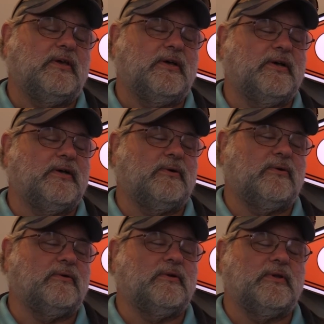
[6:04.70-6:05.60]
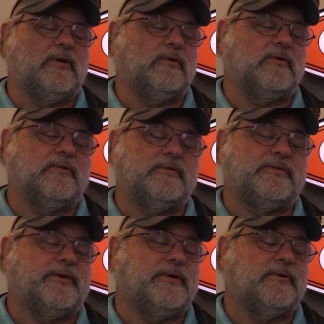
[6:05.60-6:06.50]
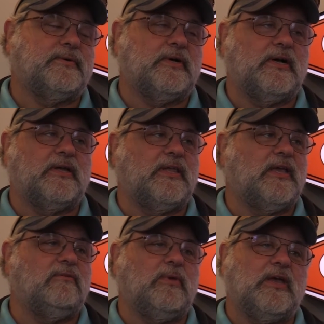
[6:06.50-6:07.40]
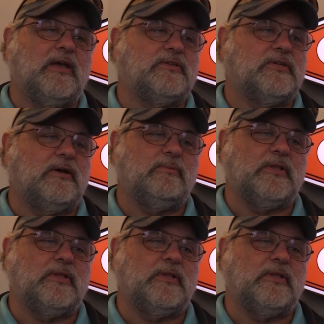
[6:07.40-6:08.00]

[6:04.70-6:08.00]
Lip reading: And so they give me a heads up,